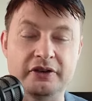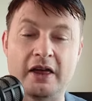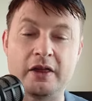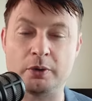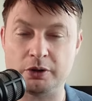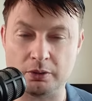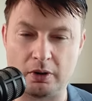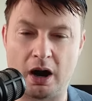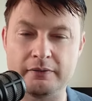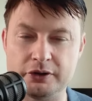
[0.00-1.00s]
are that when you
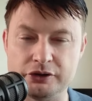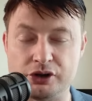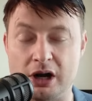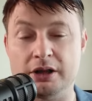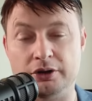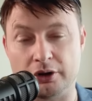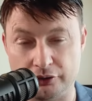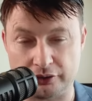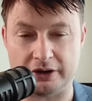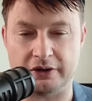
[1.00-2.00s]
arrive in Australia, you go
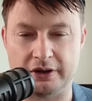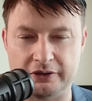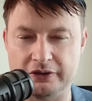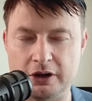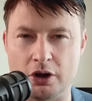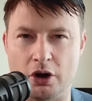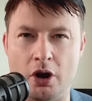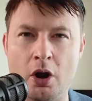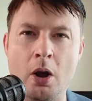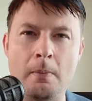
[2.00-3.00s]
straight to the casino.
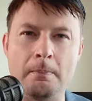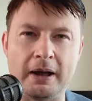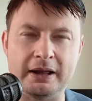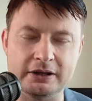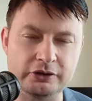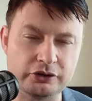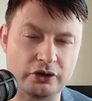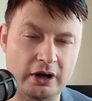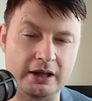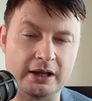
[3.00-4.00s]
But in
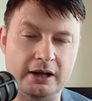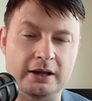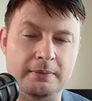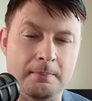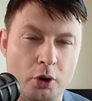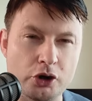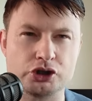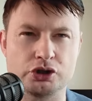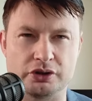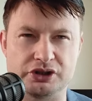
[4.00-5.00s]
Australia, in most
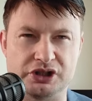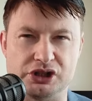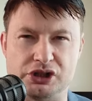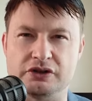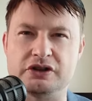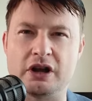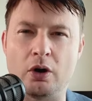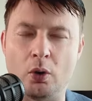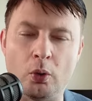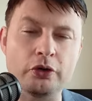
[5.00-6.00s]
jurisdictions, there
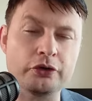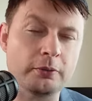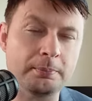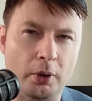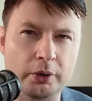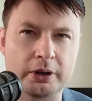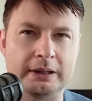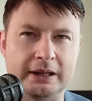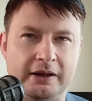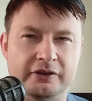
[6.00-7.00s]
are also poker
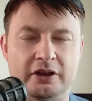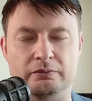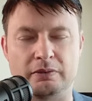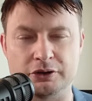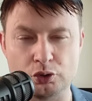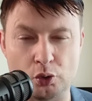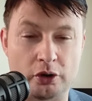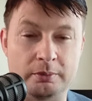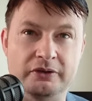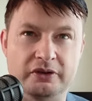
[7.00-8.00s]
leagues that run
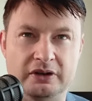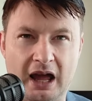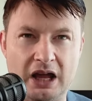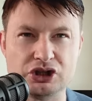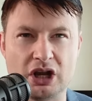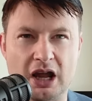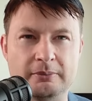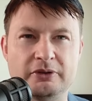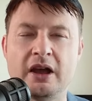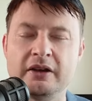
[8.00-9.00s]
tournaments and cash
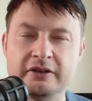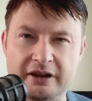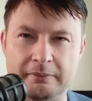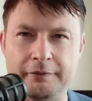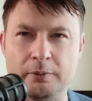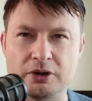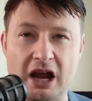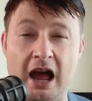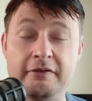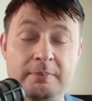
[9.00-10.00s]
games, some of which
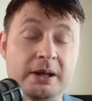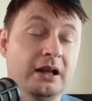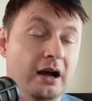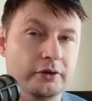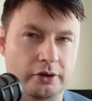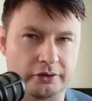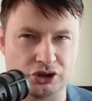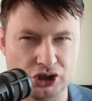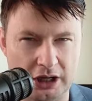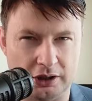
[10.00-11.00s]
have been covered on this
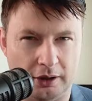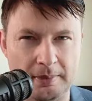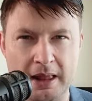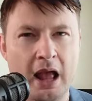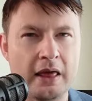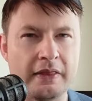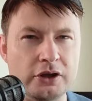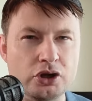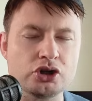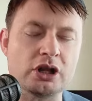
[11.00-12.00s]
channel. They
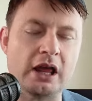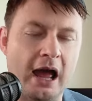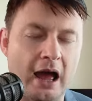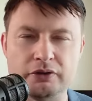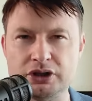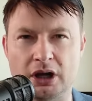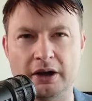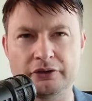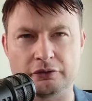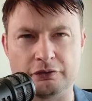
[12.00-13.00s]
usually
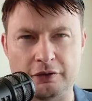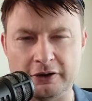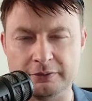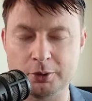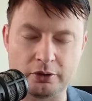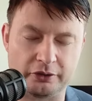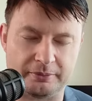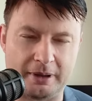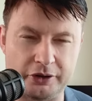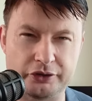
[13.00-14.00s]
advertise on Facebook or
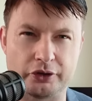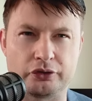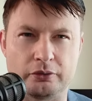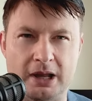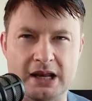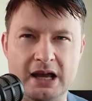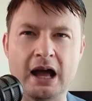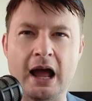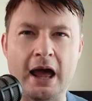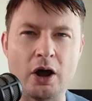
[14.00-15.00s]
some other social
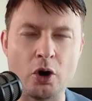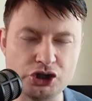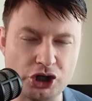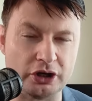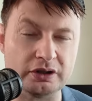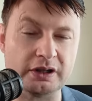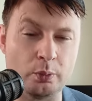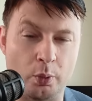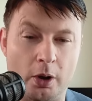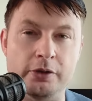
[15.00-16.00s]
media and are generally
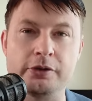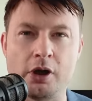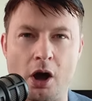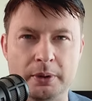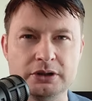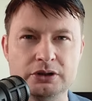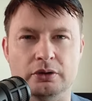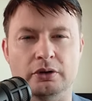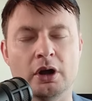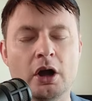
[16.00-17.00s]
worth going
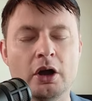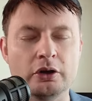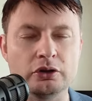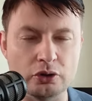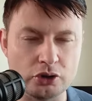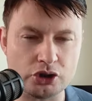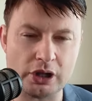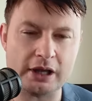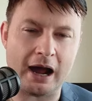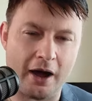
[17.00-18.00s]
to.
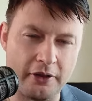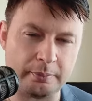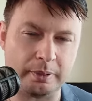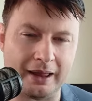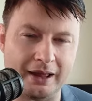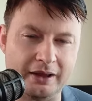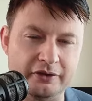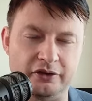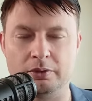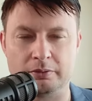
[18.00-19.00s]
Usually, other
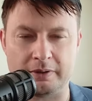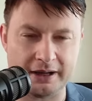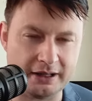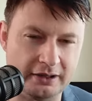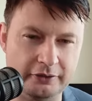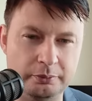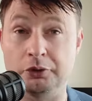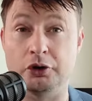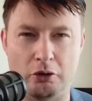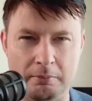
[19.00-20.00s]
players who are regulars will
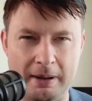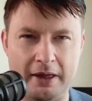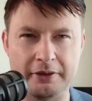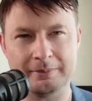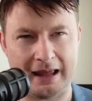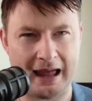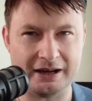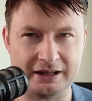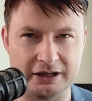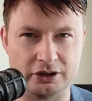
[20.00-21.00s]
know about them, how
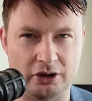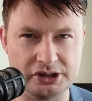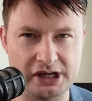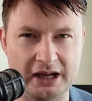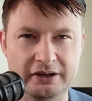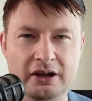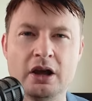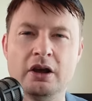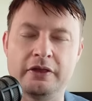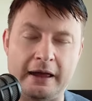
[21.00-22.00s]
to get in contact.
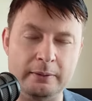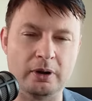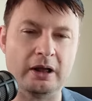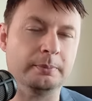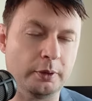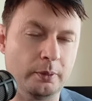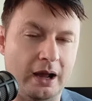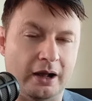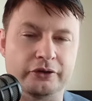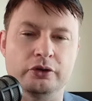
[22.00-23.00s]
They will help you
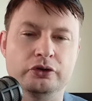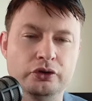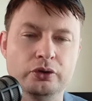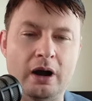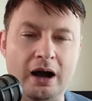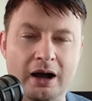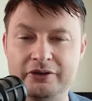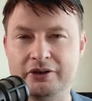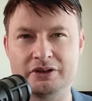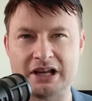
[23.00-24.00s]
out. So, do
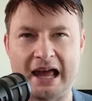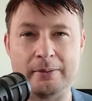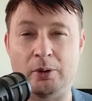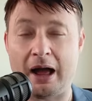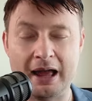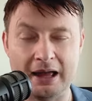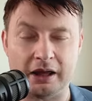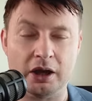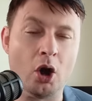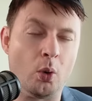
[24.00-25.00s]
ask at the table
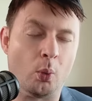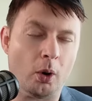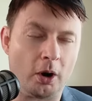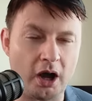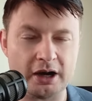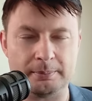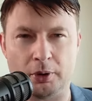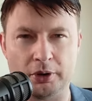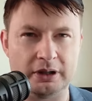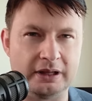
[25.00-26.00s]
hey, what kind of
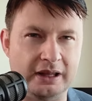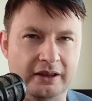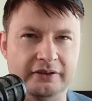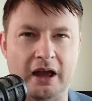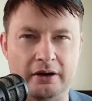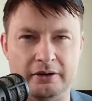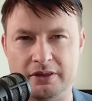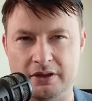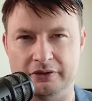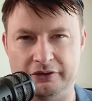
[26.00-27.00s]
poker leagues are in
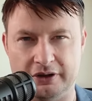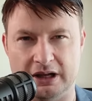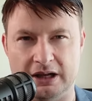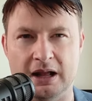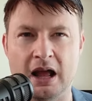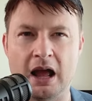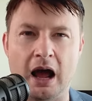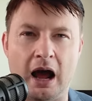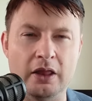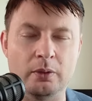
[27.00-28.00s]
this city?
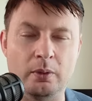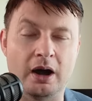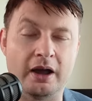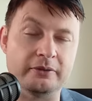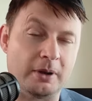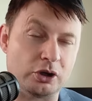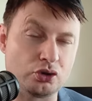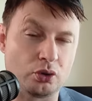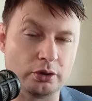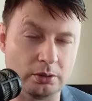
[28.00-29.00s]
Otherwise, make
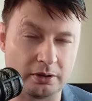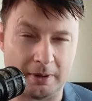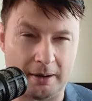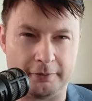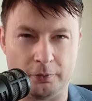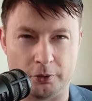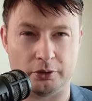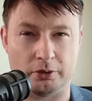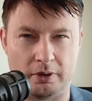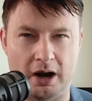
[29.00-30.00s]
sure you look them up before you
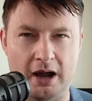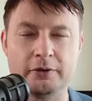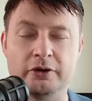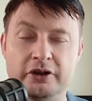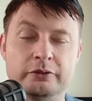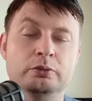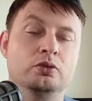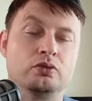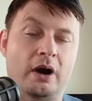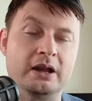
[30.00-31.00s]
arrive because this will
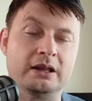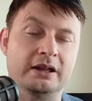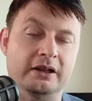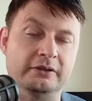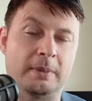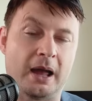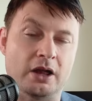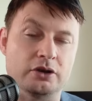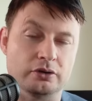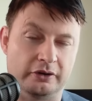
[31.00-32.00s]
greatly
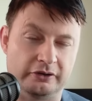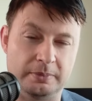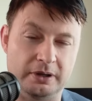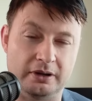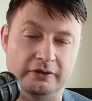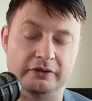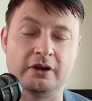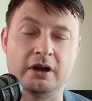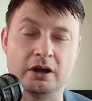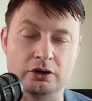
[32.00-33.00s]
expand your experience
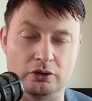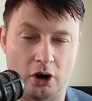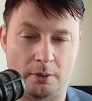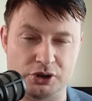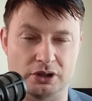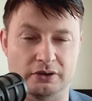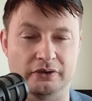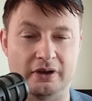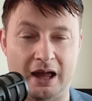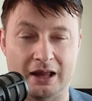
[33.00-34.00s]
your
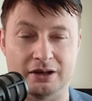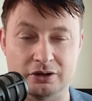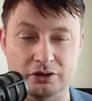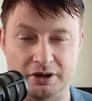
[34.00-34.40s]
options, and your